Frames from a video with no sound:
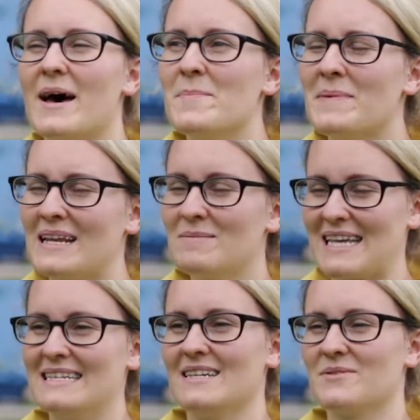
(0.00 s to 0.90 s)
My name's
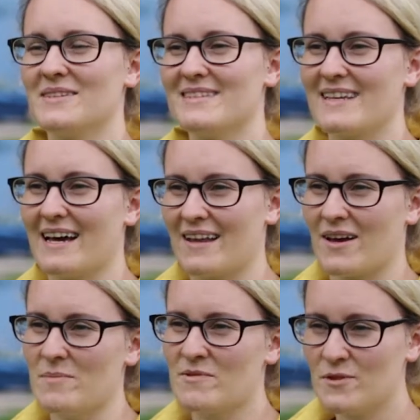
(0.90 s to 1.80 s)
Katie Edwards and
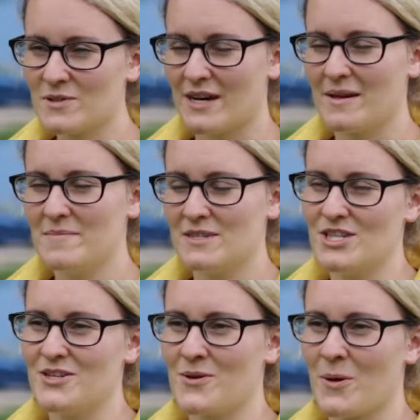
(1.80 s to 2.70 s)
I'm a full-time student